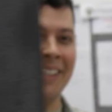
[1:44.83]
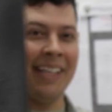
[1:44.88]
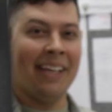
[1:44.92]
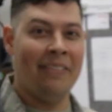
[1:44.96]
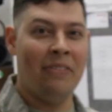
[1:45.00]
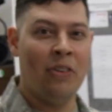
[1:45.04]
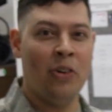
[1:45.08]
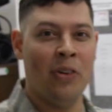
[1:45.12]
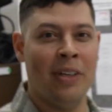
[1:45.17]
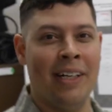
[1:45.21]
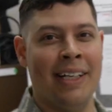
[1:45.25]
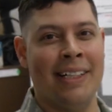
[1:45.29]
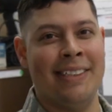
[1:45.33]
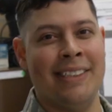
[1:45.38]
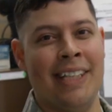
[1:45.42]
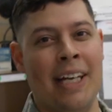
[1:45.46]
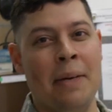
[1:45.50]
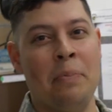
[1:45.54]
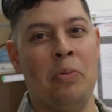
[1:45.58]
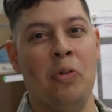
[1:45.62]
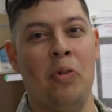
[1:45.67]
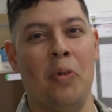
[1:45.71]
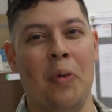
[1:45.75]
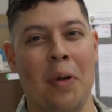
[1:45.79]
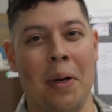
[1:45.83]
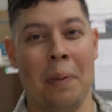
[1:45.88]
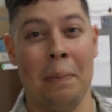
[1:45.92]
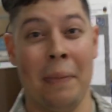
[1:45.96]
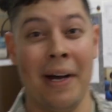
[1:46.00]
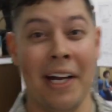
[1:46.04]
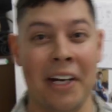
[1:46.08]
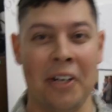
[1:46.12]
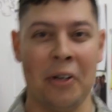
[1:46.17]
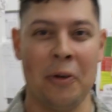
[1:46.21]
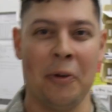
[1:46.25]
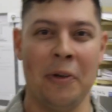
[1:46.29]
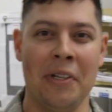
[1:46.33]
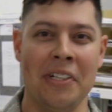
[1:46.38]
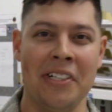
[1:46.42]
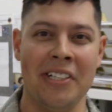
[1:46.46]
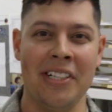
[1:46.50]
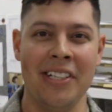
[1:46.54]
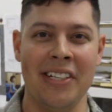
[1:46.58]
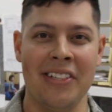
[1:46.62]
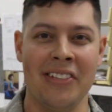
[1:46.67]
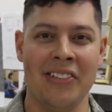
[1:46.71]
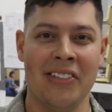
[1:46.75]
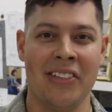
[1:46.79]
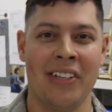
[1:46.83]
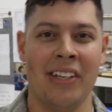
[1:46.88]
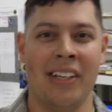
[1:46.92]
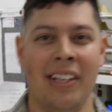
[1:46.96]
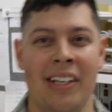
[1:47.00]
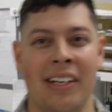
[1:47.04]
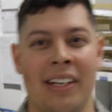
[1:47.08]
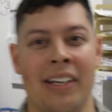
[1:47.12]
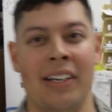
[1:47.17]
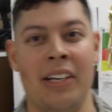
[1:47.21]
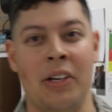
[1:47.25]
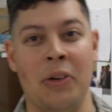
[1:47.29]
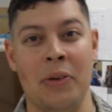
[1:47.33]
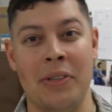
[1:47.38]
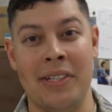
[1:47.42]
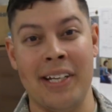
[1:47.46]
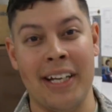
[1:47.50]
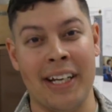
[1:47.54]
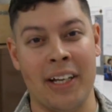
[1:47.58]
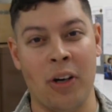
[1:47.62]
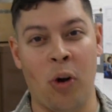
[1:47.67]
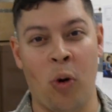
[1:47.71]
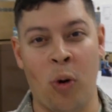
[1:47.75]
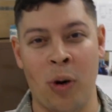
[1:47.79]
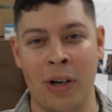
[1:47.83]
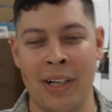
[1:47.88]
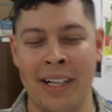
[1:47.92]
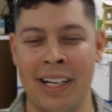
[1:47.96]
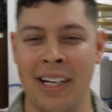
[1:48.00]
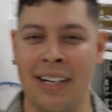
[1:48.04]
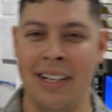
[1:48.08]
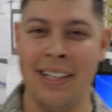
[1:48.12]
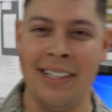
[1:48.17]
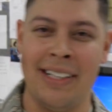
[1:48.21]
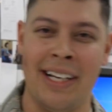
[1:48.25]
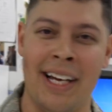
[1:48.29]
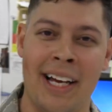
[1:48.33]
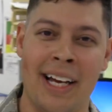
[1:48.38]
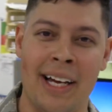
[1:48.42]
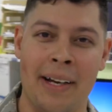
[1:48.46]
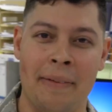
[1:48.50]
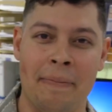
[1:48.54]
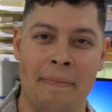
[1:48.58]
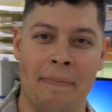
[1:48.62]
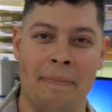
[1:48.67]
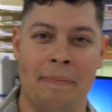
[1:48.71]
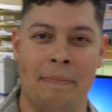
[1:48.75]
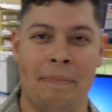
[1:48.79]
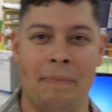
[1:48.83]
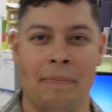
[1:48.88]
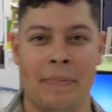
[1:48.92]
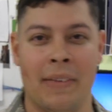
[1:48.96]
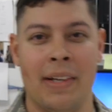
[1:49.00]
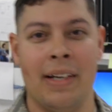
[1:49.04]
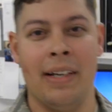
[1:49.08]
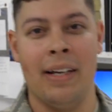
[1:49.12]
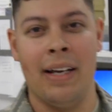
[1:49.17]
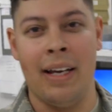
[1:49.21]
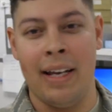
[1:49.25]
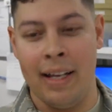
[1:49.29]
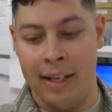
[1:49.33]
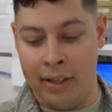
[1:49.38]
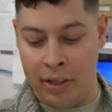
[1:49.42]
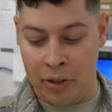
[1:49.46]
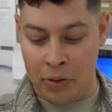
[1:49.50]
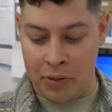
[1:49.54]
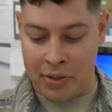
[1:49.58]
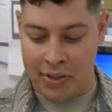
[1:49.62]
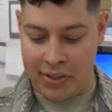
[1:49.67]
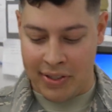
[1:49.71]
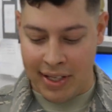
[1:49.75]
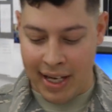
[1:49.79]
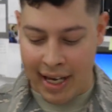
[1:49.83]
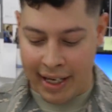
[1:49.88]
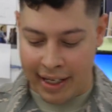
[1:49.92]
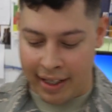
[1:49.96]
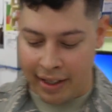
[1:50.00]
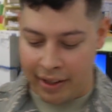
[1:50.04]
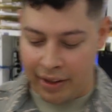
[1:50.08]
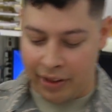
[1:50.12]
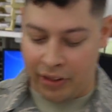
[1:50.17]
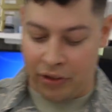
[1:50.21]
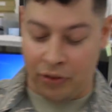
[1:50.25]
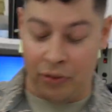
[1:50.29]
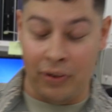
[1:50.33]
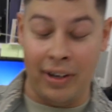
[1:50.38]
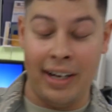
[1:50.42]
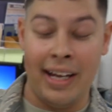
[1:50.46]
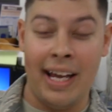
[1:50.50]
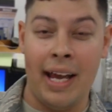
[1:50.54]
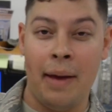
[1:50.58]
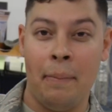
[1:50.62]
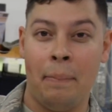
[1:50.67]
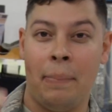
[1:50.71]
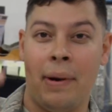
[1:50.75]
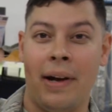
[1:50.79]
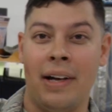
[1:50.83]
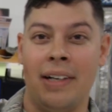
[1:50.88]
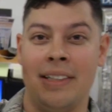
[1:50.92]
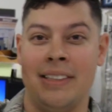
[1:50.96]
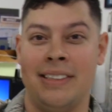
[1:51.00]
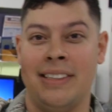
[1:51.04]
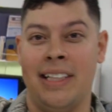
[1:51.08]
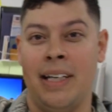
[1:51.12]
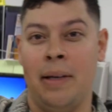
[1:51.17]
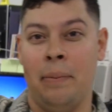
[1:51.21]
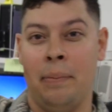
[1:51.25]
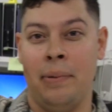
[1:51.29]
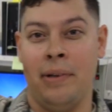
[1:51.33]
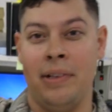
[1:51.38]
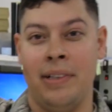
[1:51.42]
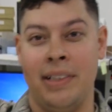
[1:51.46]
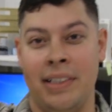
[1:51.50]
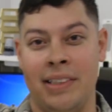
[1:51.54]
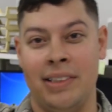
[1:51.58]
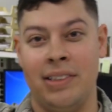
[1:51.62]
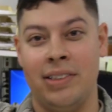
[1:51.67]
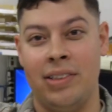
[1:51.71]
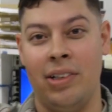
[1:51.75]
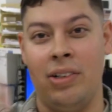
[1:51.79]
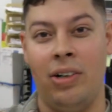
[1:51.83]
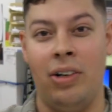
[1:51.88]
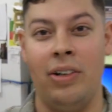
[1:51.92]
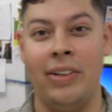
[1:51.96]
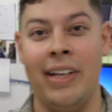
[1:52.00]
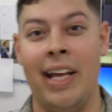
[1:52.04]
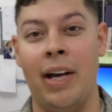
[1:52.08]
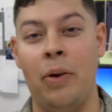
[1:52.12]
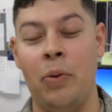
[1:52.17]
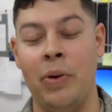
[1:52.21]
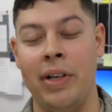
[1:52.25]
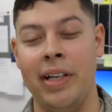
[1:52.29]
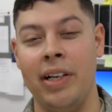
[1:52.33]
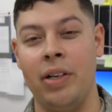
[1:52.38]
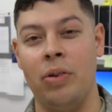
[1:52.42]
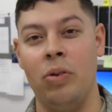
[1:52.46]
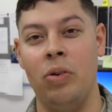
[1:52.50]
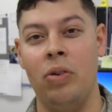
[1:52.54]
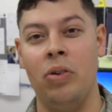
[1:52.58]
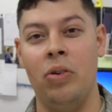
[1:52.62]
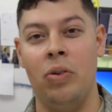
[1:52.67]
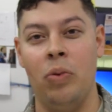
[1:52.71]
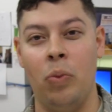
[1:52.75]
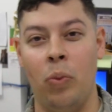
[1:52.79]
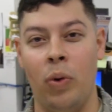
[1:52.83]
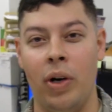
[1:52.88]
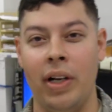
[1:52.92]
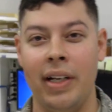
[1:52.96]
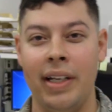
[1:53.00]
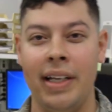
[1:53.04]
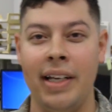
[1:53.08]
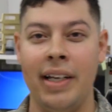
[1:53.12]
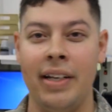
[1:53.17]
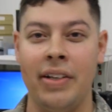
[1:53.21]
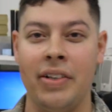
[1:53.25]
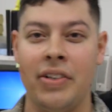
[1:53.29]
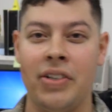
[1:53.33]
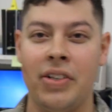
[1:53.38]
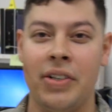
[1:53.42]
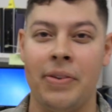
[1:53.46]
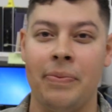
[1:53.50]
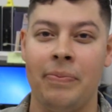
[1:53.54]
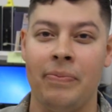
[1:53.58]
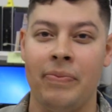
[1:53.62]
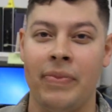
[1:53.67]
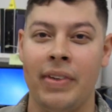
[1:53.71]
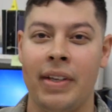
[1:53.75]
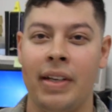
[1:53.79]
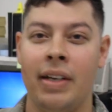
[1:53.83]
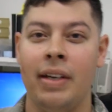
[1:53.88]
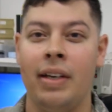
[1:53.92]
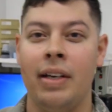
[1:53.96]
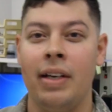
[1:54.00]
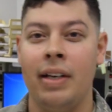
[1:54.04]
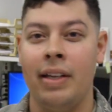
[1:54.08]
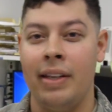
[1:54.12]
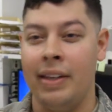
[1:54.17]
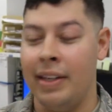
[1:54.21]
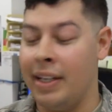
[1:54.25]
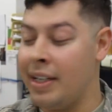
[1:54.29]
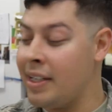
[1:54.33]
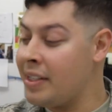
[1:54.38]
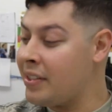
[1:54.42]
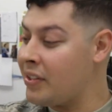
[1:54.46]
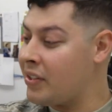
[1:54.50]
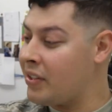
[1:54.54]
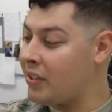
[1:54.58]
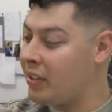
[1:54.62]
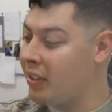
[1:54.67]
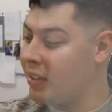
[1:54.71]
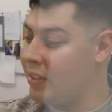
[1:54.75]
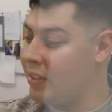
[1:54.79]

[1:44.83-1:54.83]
give you an example of what a micro-inch is, you would take an ordinary dime, you'd stack it 3 Empire State Buildings tall, and that would equal 1 inch. This